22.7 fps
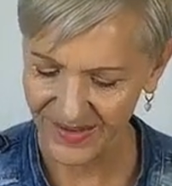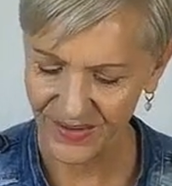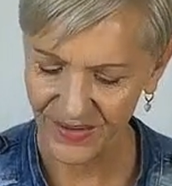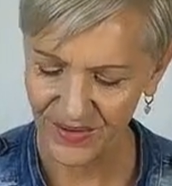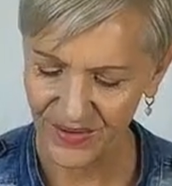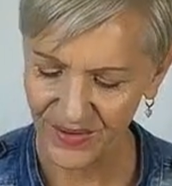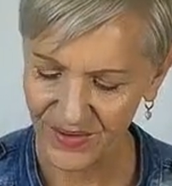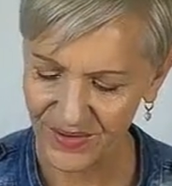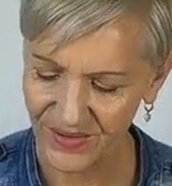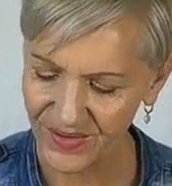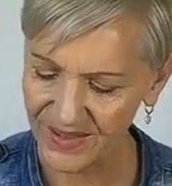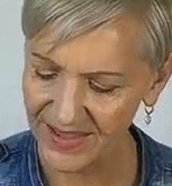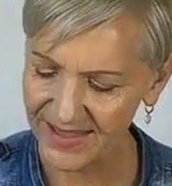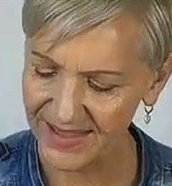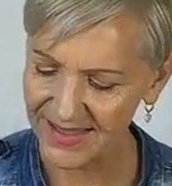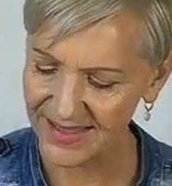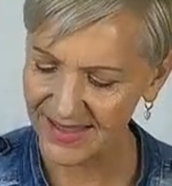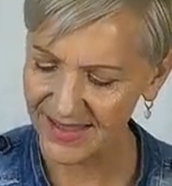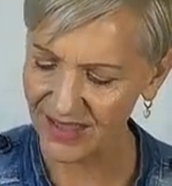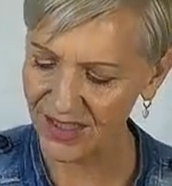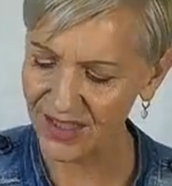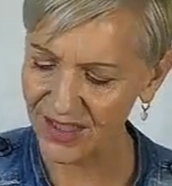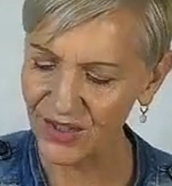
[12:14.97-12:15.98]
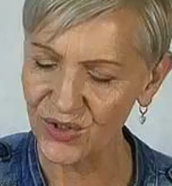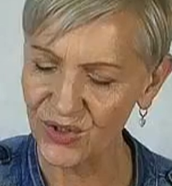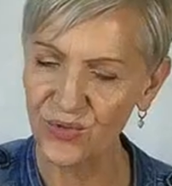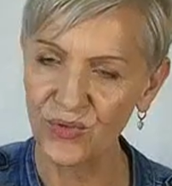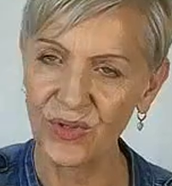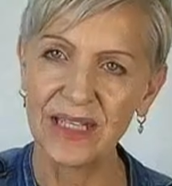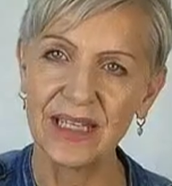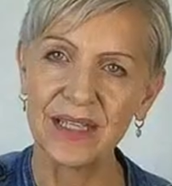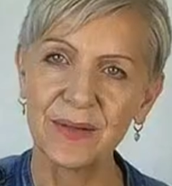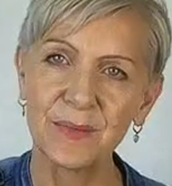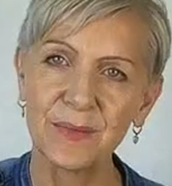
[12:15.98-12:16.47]
Oh, listen to your
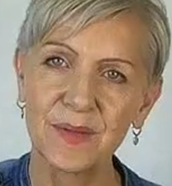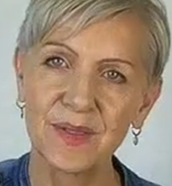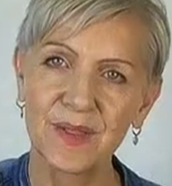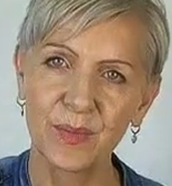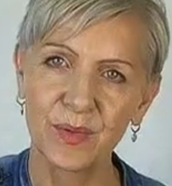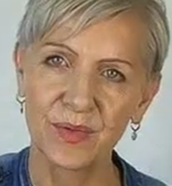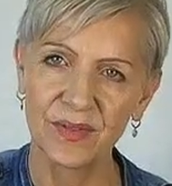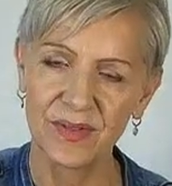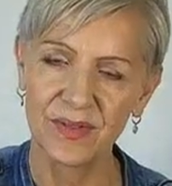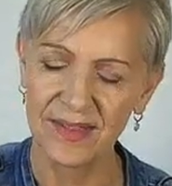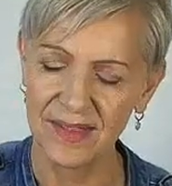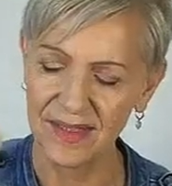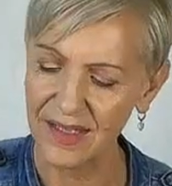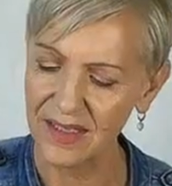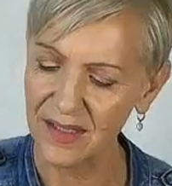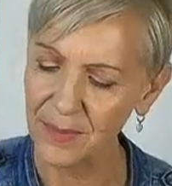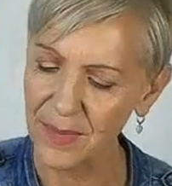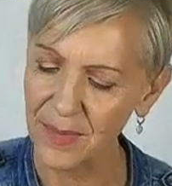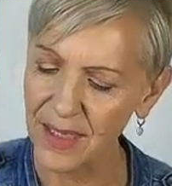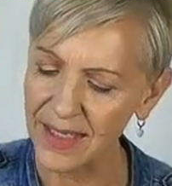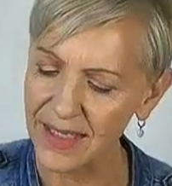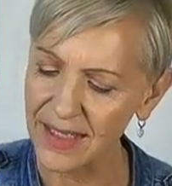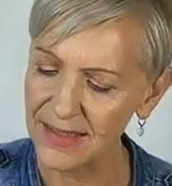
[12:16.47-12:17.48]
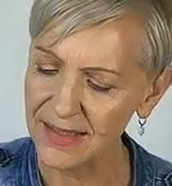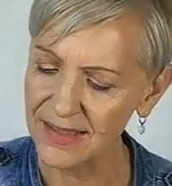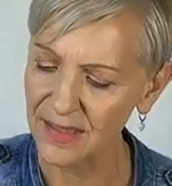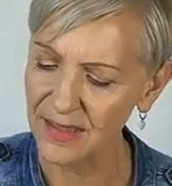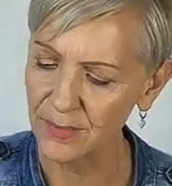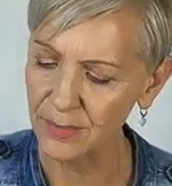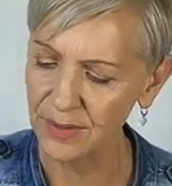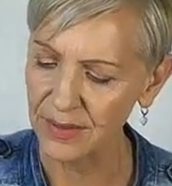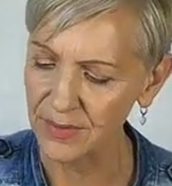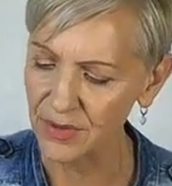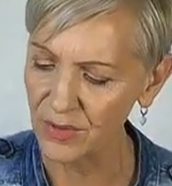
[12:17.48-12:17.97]
dreams, Spirit saying. You may get
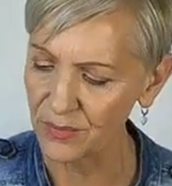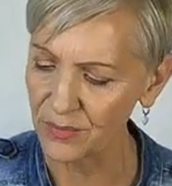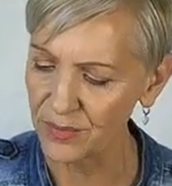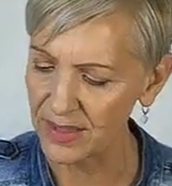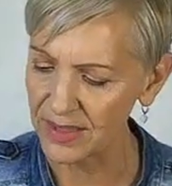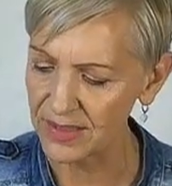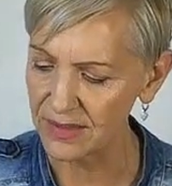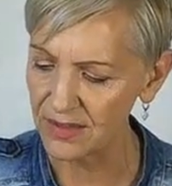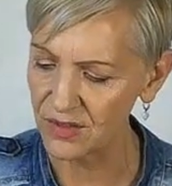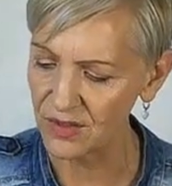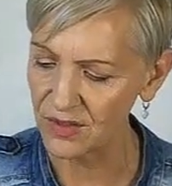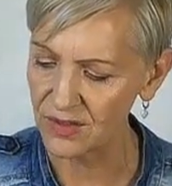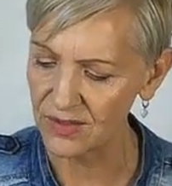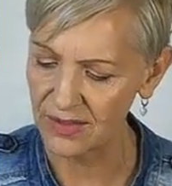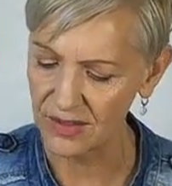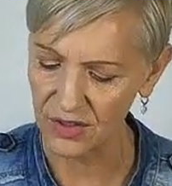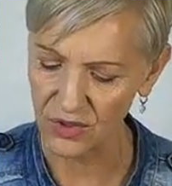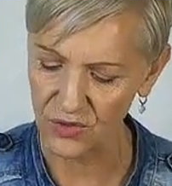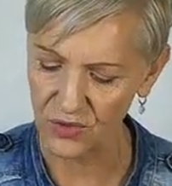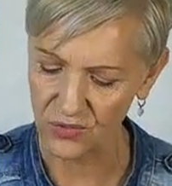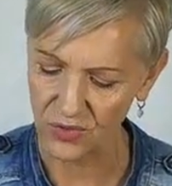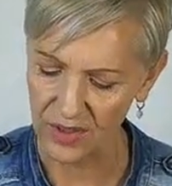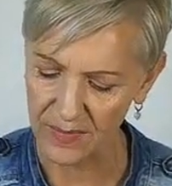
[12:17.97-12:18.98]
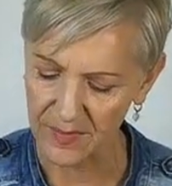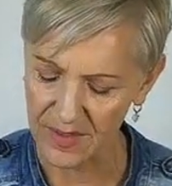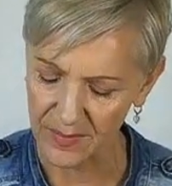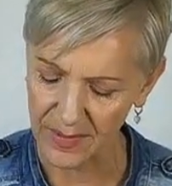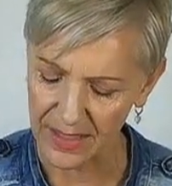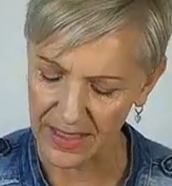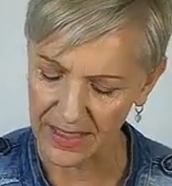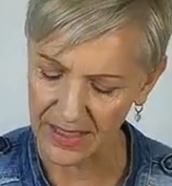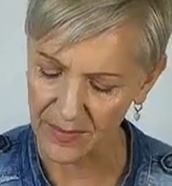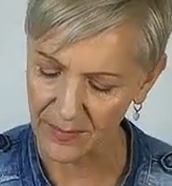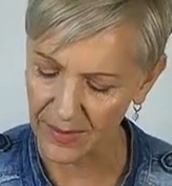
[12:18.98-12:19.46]
subliminal messages in your dreams
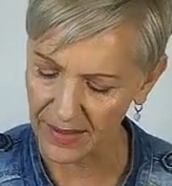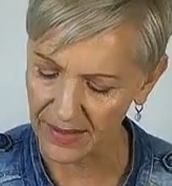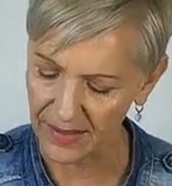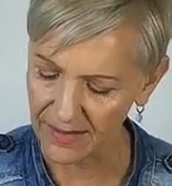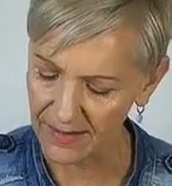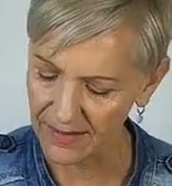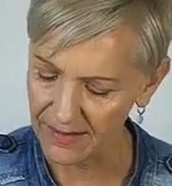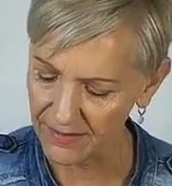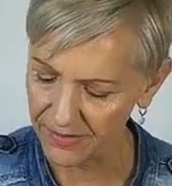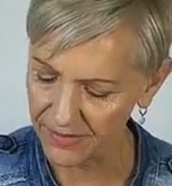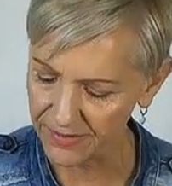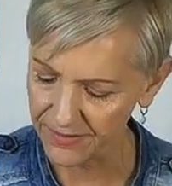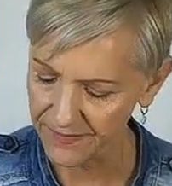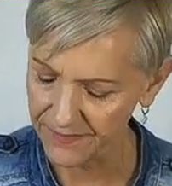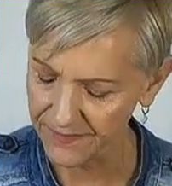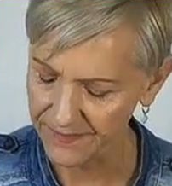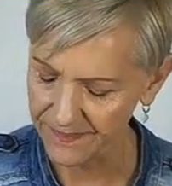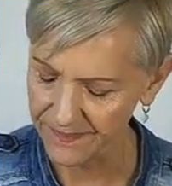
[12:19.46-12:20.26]
about your path.